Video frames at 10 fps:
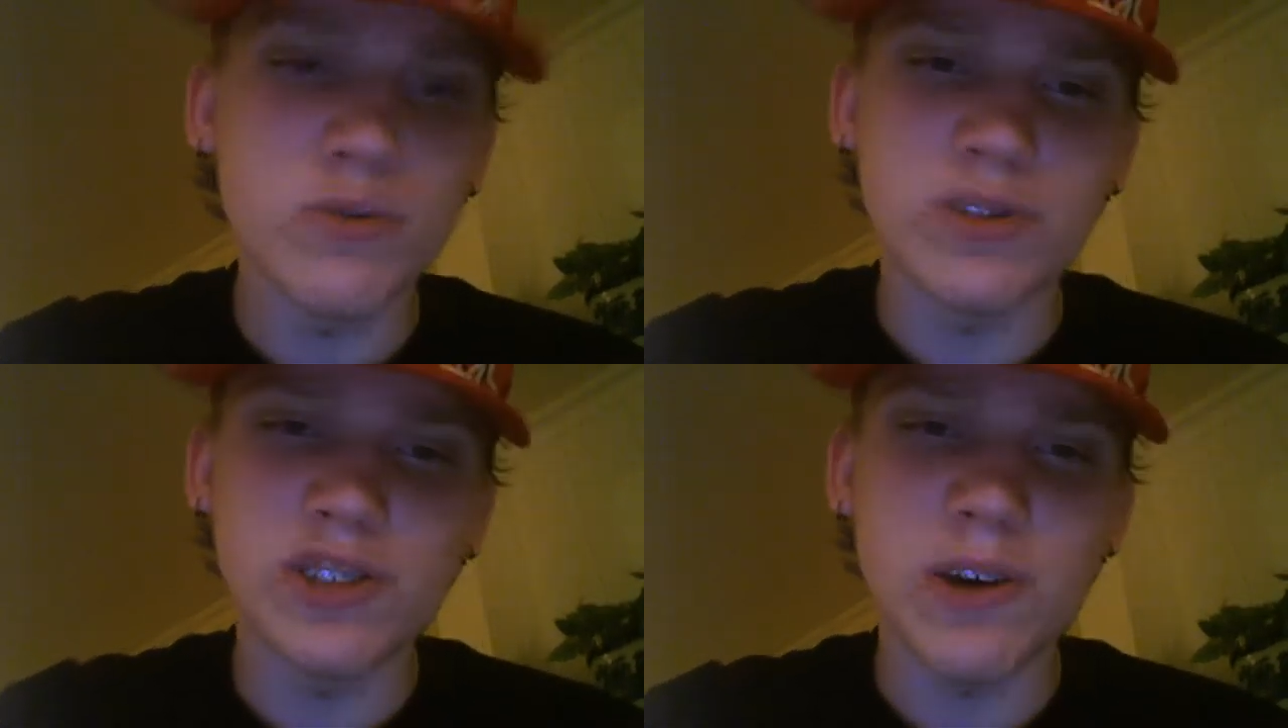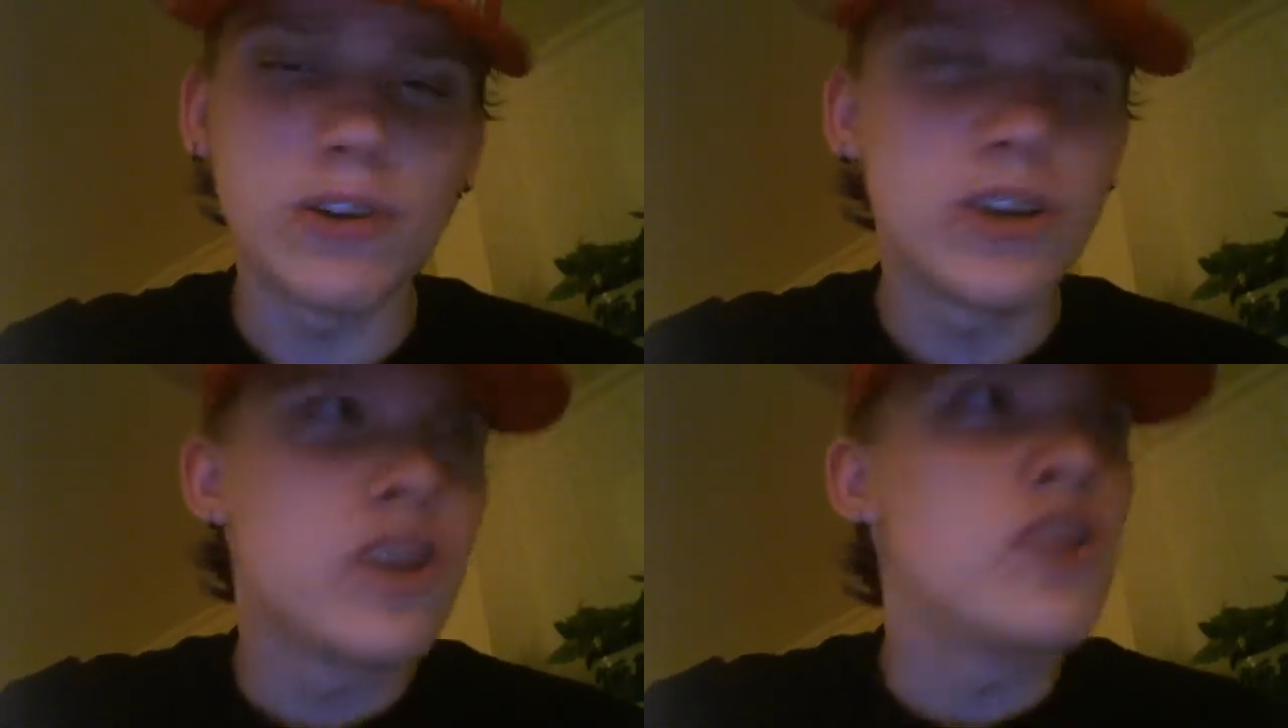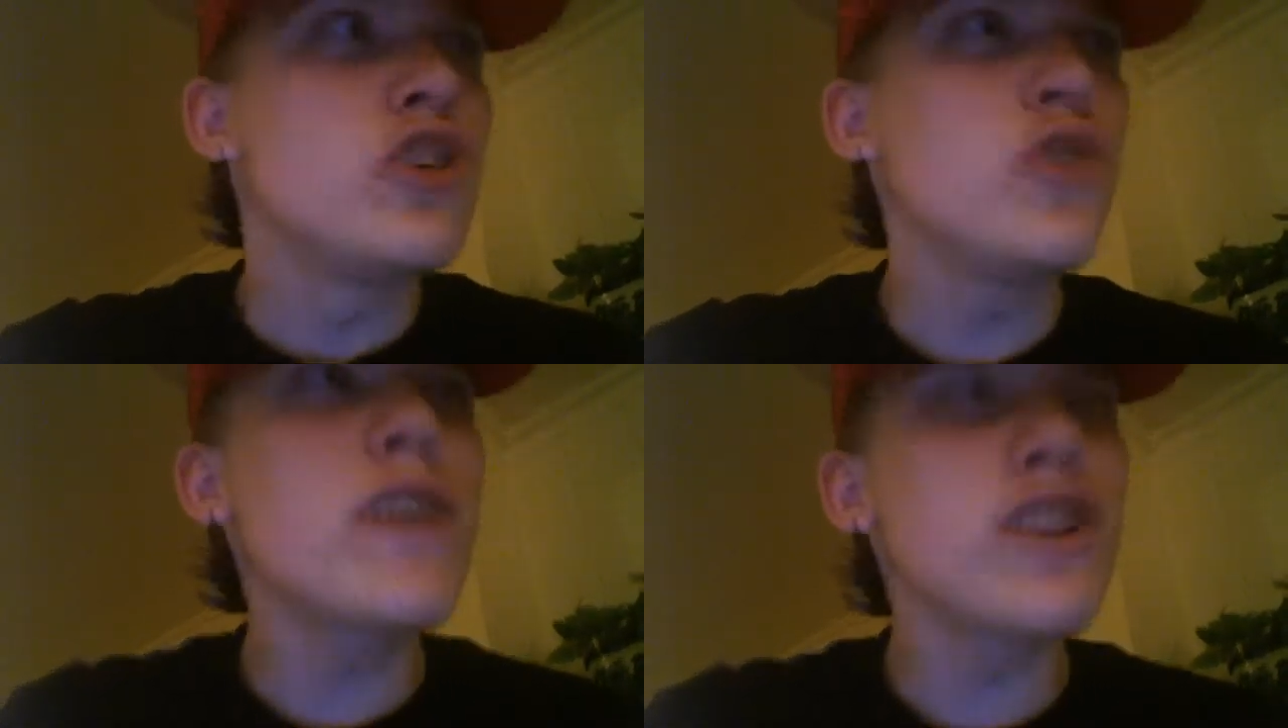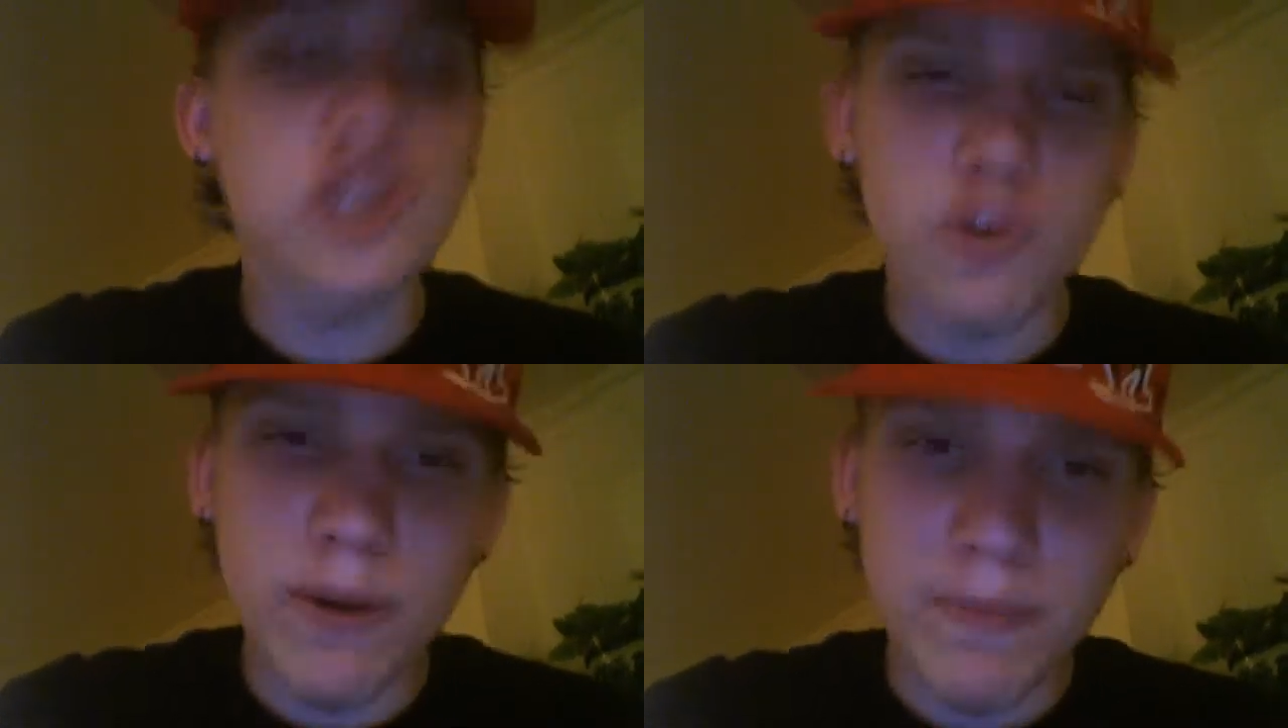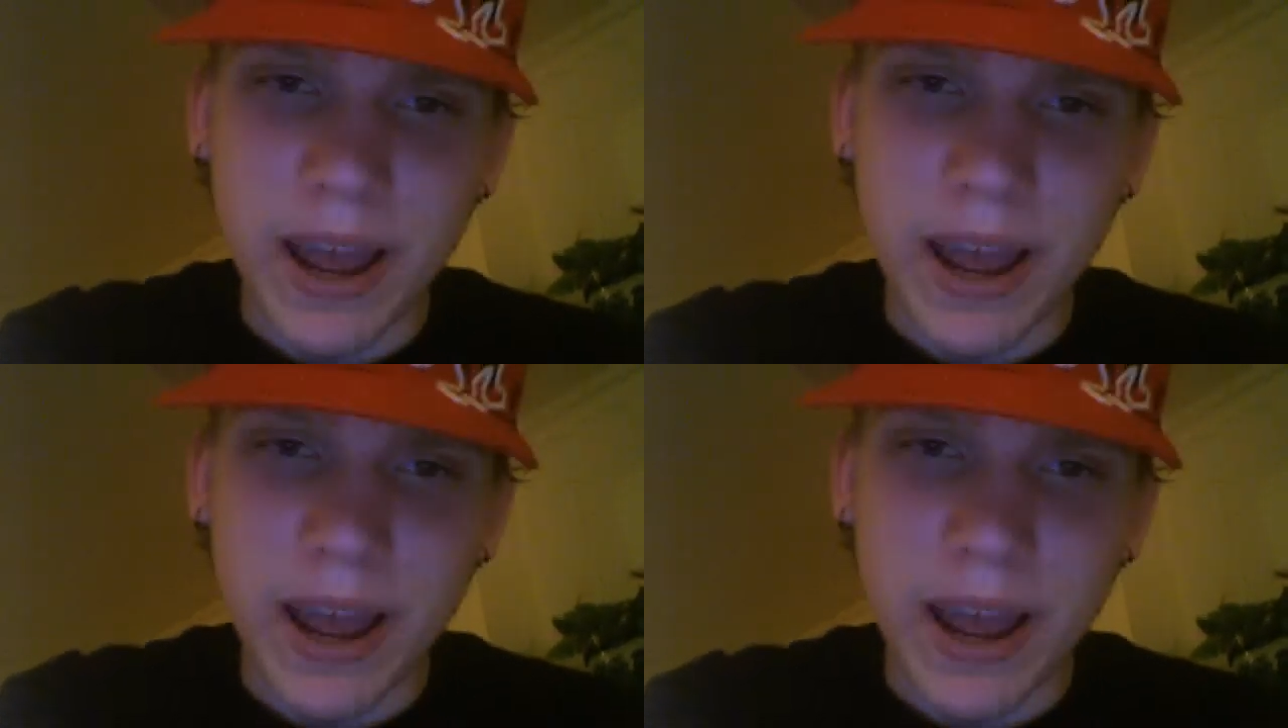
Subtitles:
so you can join my